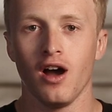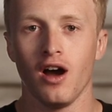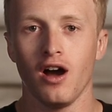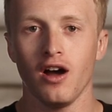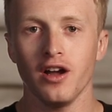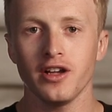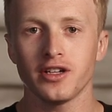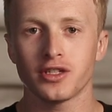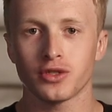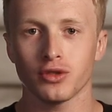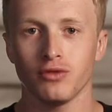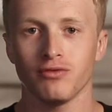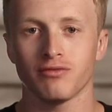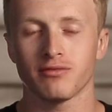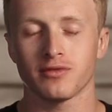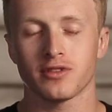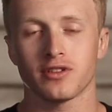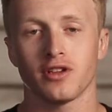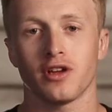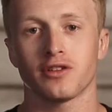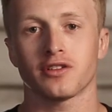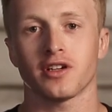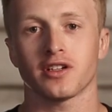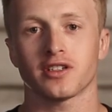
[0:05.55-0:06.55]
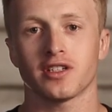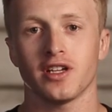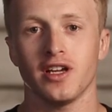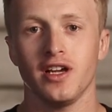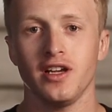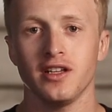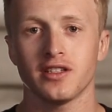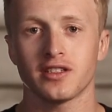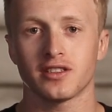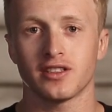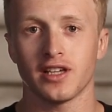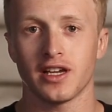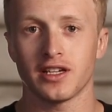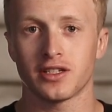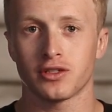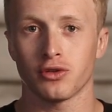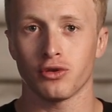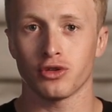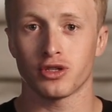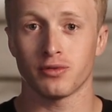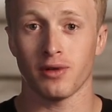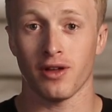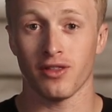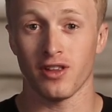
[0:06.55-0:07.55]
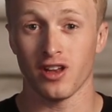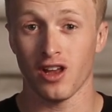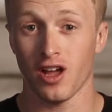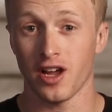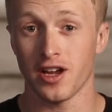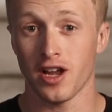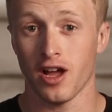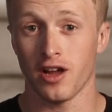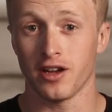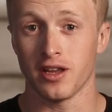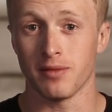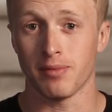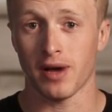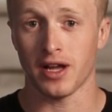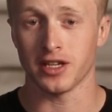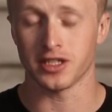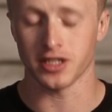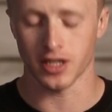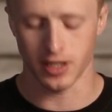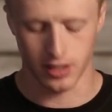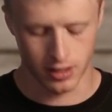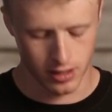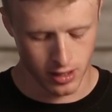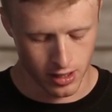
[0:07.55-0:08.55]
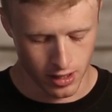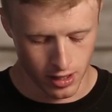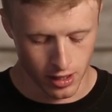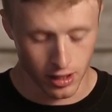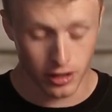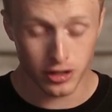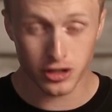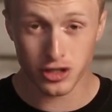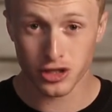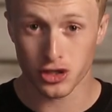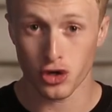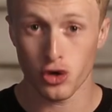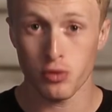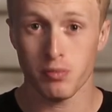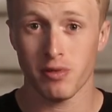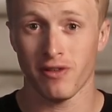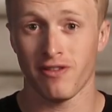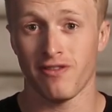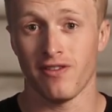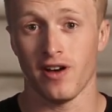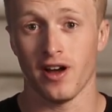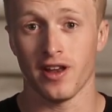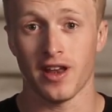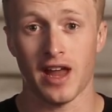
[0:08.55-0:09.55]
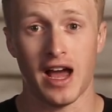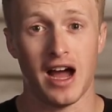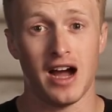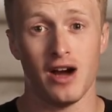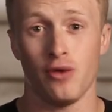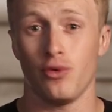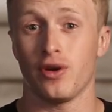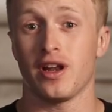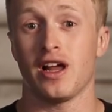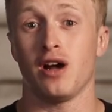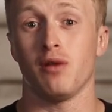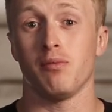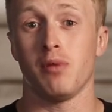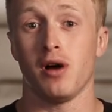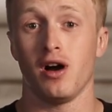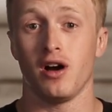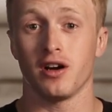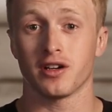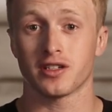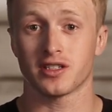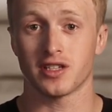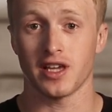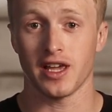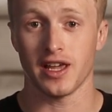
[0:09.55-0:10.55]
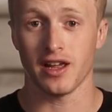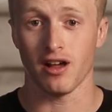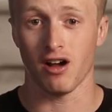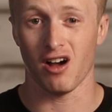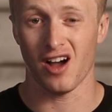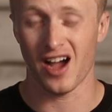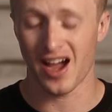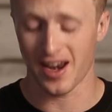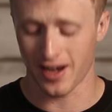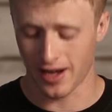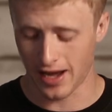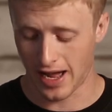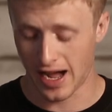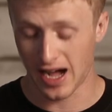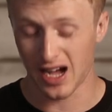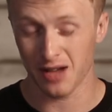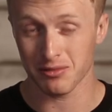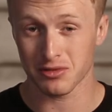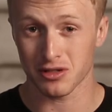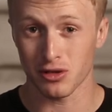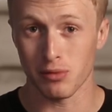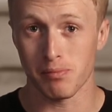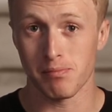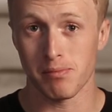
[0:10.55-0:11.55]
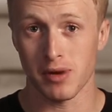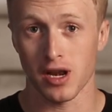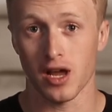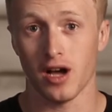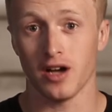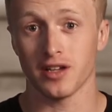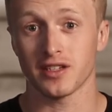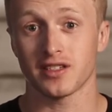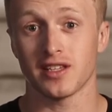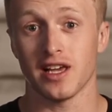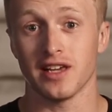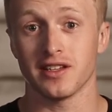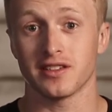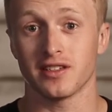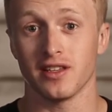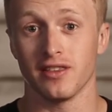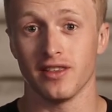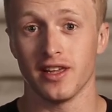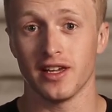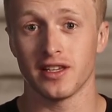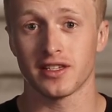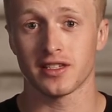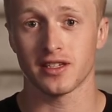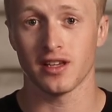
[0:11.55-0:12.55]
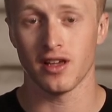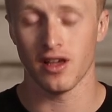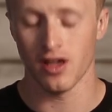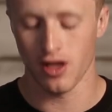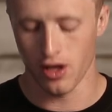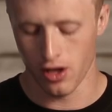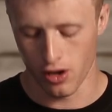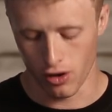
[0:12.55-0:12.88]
Hi, Sean from Snowtracks here. Today to talk about the Line Honey Badger. Super fun out and out park ski. I had an absolute blast testing this.